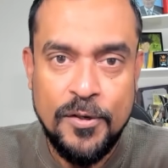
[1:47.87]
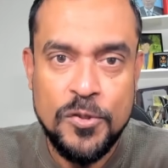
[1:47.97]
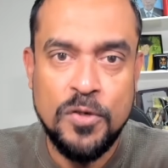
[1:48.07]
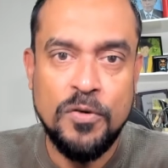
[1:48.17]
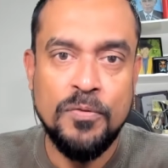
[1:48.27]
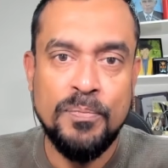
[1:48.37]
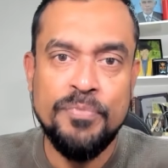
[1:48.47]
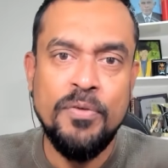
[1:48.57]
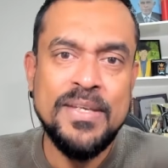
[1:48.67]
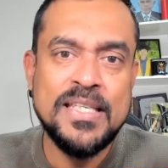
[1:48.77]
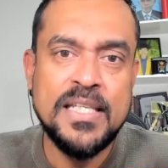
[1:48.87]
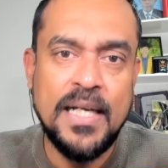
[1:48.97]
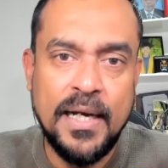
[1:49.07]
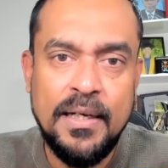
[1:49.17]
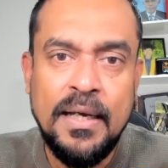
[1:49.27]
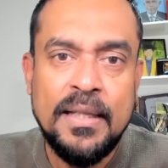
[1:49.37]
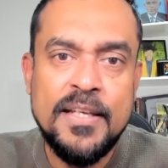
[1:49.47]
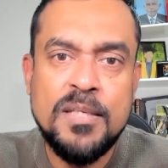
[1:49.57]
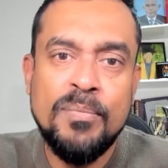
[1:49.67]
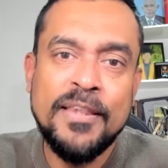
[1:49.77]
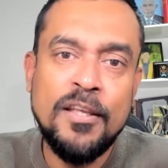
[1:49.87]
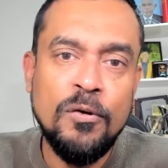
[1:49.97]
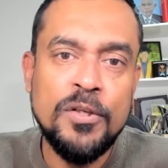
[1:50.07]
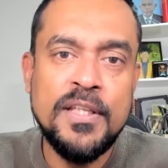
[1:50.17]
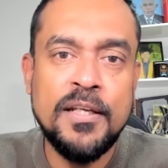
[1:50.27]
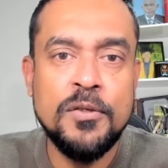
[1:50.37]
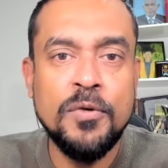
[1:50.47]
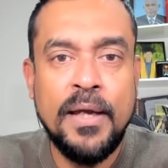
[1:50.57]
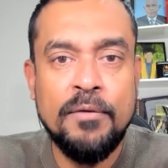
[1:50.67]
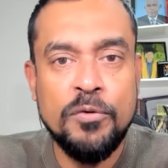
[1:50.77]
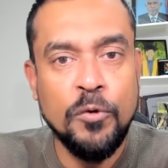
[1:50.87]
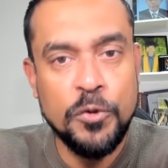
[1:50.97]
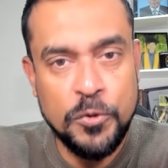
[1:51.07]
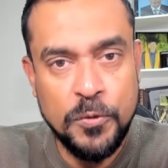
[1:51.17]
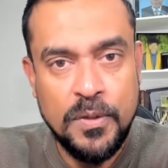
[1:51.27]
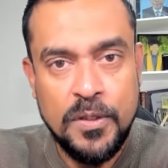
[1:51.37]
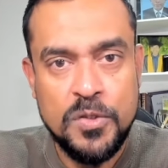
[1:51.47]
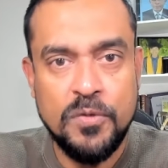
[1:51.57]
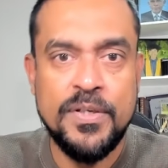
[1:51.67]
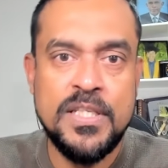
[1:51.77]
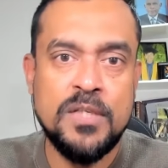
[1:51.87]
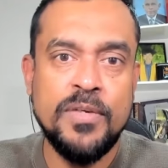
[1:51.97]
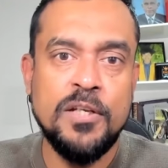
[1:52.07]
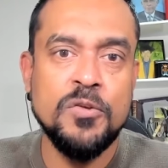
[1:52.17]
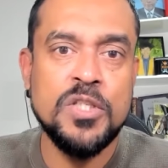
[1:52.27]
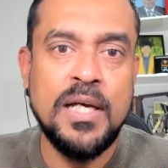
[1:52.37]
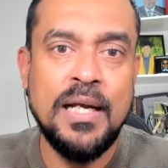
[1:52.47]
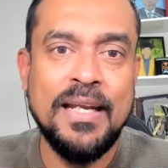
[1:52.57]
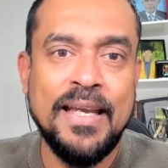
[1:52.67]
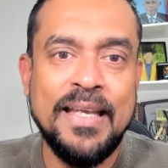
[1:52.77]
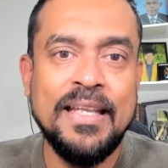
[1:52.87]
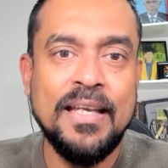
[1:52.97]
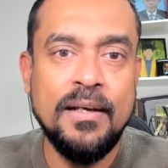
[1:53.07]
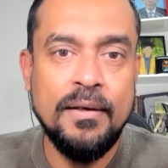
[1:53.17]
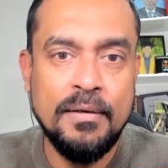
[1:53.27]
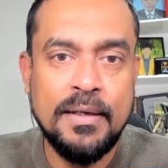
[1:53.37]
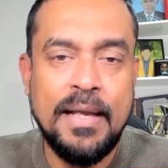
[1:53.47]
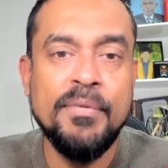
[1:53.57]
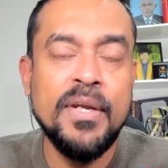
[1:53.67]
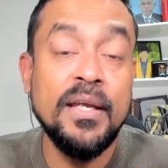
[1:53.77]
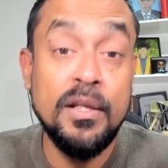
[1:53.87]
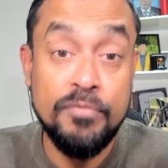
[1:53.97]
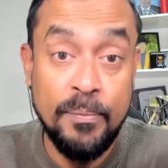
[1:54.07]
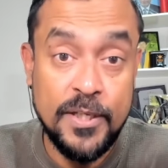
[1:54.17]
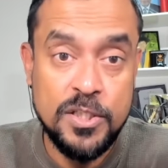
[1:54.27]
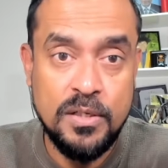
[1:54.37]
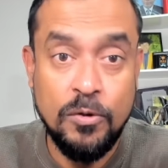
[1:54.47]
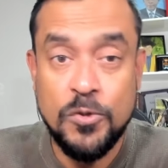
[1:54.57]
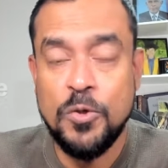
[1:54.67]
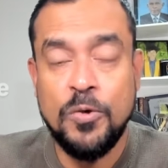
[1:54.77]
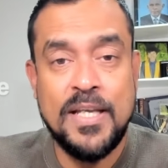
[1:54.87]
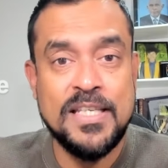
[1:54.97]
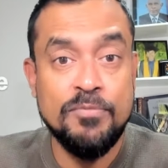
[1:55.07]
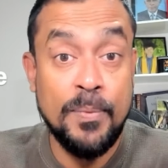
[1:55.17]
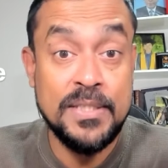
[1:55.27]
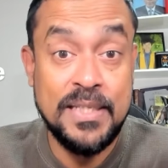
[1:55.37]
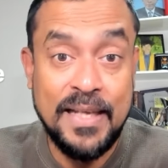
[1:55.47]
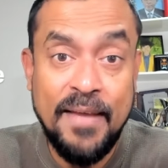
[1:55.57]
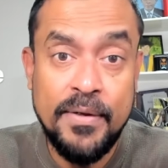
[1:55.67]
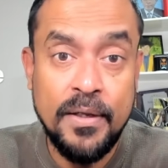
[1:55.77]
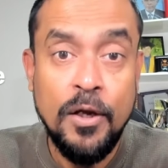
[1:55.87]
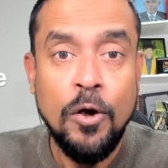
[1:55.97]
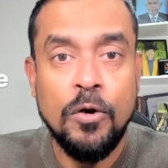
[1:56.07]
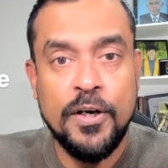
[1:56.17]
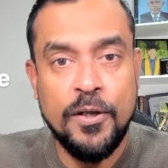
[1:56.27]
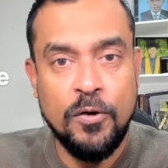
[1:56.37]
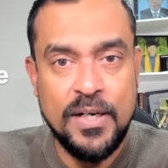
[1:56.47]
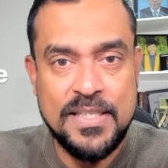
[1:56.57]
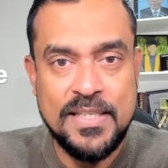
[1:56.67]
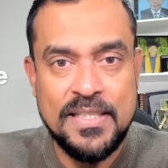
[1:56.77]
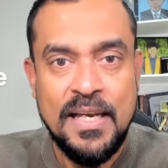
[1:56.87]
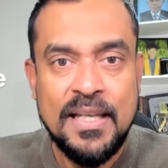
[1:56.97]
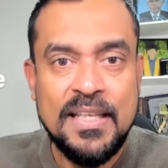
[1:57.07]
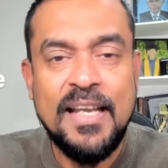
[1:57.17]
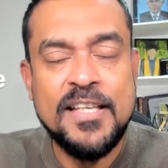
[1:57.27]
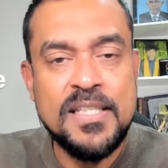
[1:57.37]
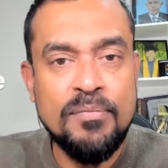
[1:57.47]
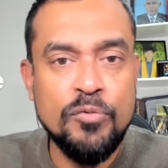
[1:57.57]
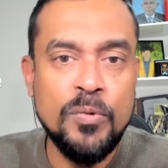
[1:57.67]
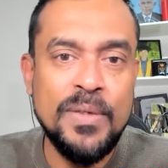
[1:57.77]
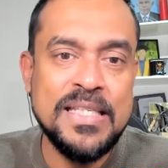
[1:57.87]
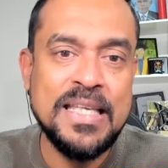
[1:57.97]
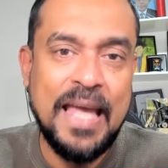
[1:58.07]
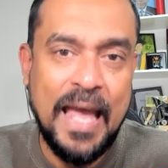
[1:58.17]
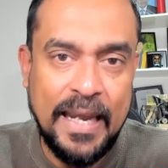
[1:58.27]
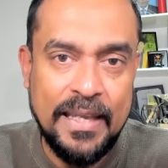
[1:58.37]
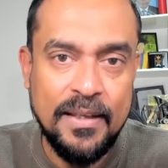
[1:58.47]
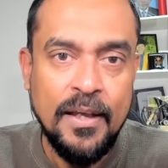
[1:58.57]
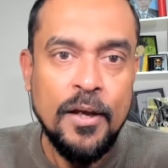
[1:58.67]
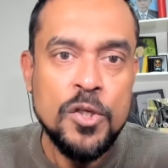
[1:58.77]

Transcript: So before we start, there's a methodology that you have to go through. So first we need to start in gathering information, also known as information gathering or reconnaissance. The next step would be scanning.